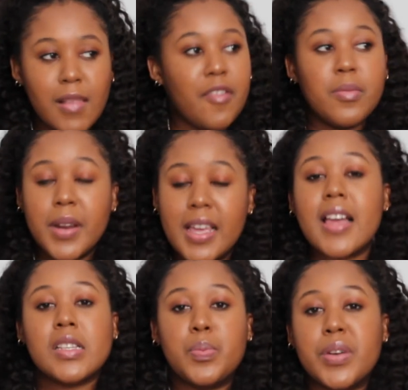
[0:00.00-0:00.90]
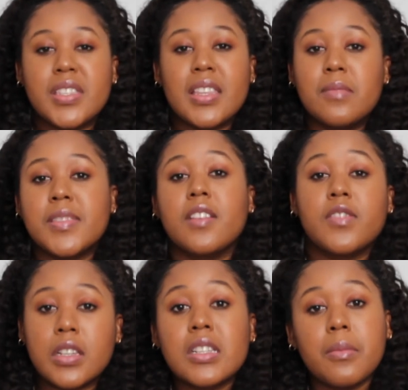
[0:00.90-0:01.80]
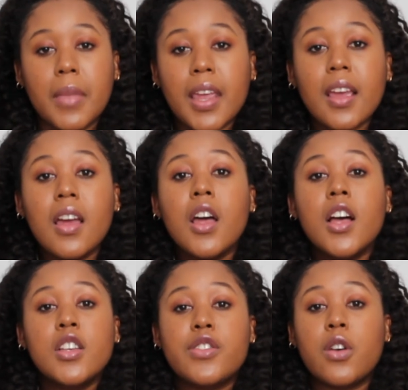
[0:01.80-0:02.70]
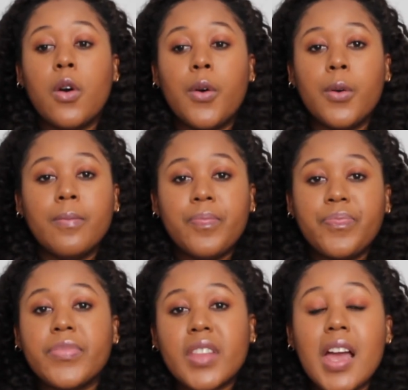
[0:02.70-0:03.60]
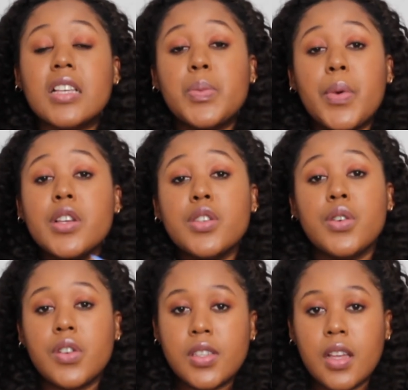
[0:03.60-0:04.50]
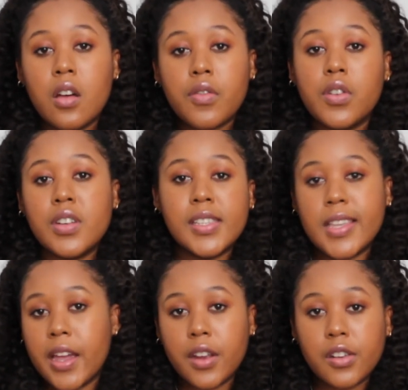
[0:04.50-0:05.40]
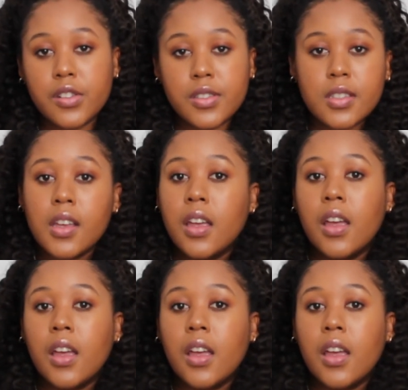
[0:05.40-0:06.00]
everybody expressing themselves onto me. So express yourself, your desires,